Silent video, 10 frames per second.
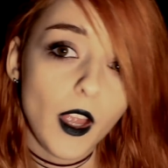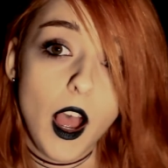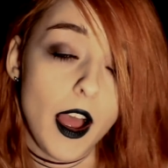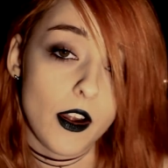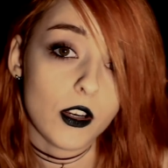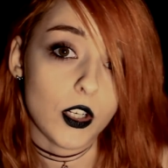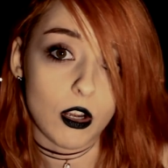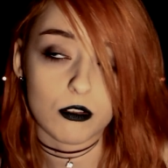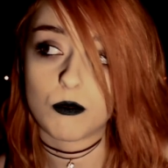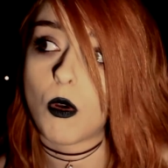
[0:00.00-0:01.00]
I don't know how
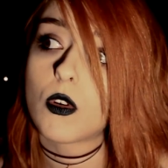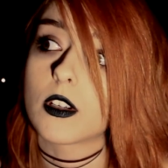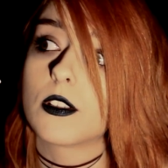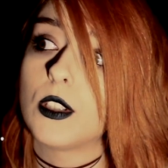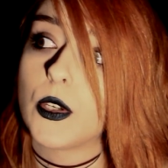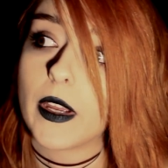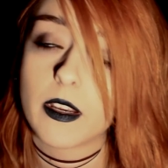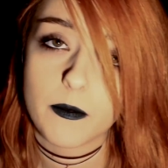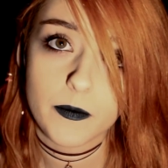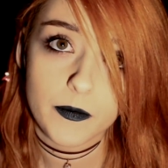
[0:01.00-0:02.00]
smokers do it.
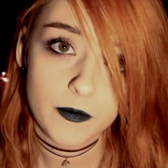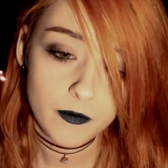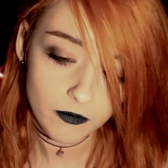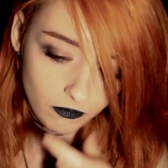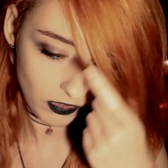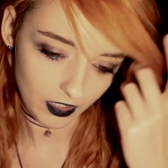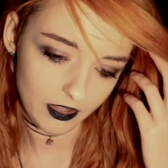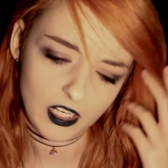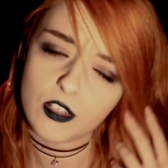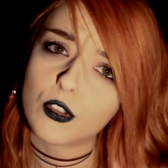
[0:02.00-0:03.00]

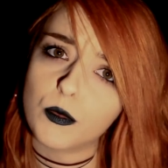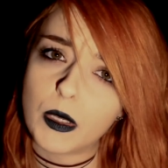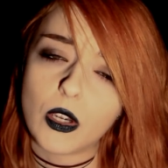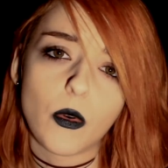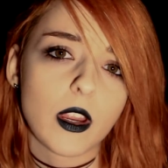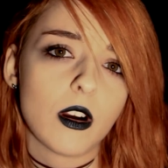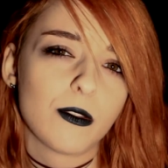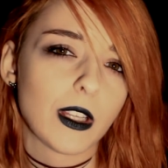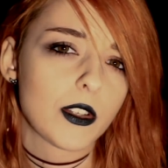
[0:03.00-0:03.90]
Theirs should be going off like